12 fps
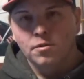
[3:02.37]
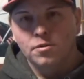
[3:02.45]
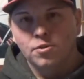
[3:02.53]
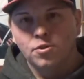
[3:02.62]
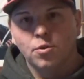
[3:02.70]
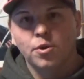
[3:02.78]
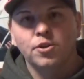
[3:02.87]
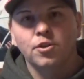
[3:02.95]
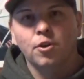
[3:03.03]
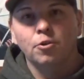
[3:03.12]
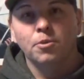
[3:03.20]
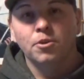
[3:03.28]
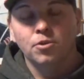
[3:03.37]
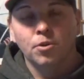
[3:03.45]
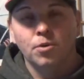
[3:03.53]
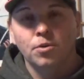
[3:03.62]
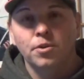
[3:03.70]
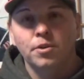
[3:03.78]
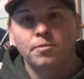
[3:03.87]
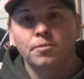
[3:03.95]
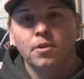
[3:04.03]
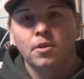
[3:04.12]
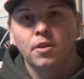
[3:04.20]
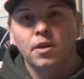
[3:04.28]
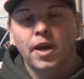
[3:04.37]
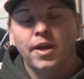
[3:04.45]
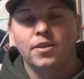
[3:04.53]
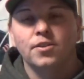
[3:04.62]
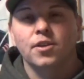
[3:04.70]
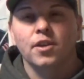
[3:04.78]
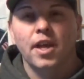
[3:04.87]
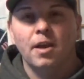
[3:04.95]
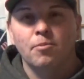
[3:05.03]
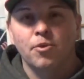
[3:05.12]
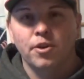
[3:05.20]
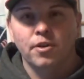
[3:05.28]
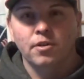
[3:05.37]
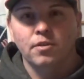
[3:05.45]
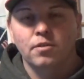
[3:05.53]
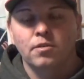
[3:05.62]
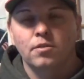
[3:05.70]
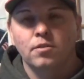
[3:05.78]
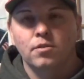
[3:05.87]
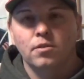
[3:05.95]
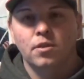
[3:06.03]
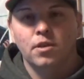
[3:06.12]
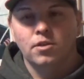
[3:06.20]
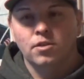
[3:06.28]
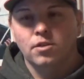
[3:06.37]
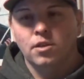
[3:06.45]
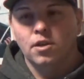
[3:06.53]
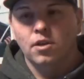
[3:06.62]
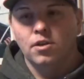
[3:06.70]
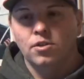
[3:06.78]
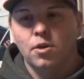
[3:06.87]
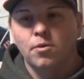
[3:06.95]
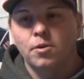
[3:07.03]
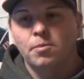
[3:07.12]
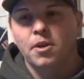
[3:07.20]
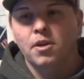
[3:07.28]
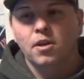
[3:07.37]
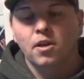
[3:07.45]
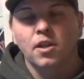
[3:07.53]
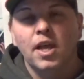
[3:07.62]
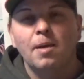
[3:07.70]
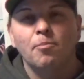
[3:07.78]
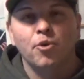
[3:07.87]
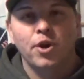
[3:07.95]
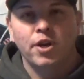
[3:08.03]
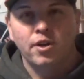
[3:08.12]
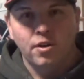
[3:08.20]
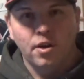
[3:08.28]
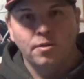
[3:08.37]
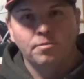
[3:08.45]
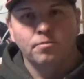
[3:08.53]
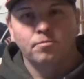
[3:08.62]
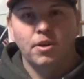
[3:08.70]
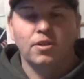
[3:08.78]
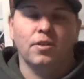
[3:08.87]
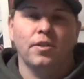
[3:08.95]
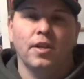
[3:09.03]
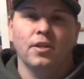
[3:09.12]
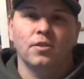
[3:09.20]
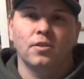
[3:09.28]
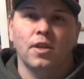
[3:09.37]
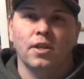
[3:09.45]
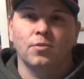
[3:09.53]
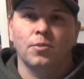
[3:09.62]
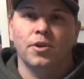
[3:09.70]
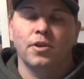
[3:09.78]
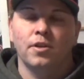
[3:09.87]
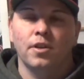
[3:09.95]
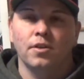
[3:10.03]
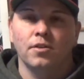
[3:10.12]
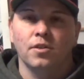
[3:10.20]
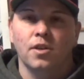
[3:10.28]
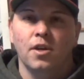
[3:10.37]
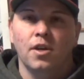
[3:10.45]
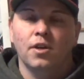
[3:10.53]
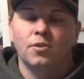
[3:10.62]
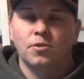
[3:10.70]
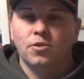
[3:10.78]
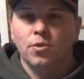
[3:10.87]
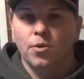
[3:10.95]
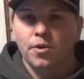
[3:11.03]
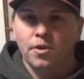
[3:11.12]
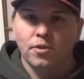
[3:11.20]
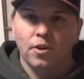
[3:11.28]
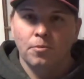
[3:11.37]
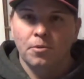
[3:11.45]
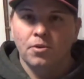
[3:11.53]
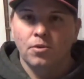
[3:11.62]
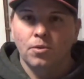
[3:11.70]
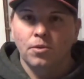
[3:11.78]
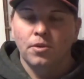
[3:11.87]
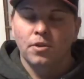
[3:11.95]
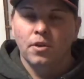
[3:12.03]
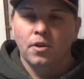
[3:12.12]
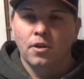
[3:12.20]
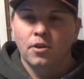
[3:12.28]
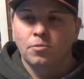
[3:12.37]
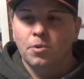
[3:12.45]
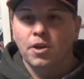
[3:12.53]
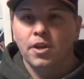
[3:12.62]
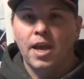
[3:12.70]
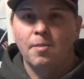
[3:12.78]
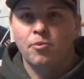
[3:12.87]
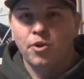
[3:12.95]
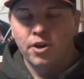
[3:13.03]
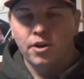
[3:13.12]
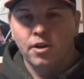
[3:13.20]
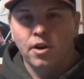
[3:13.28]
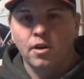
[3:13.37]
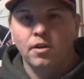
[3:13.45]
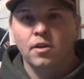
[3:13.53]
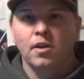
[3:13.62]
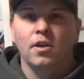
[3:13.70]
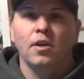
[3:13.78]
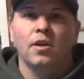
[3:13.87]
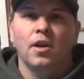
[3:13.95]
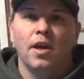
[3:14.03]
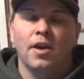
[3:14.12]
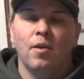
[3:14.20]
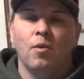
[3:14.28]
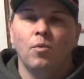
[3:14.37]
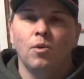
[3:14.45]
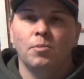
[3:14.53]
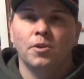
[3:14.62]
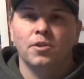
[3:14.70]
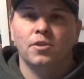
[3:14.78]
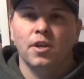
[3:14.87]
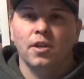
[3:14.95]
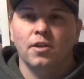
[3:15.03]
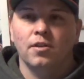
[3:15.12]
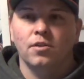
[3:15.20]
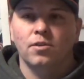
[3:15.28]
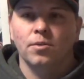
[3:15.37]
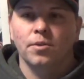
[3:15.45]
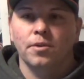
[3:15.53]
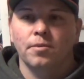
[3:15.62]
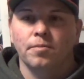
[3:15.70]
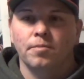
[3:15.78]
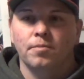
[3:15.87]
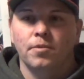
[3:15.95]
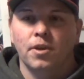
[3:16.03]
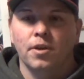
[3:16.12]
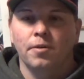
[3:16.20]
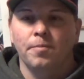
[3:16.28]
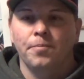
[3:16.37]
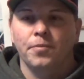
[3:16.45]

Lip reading: the story's already been told, and it's an elaborate, it's already been elaborated on. Basically, that's what it is. It's a story that's already been told, it's been elaborated on, and now a woman is telling the story, you know?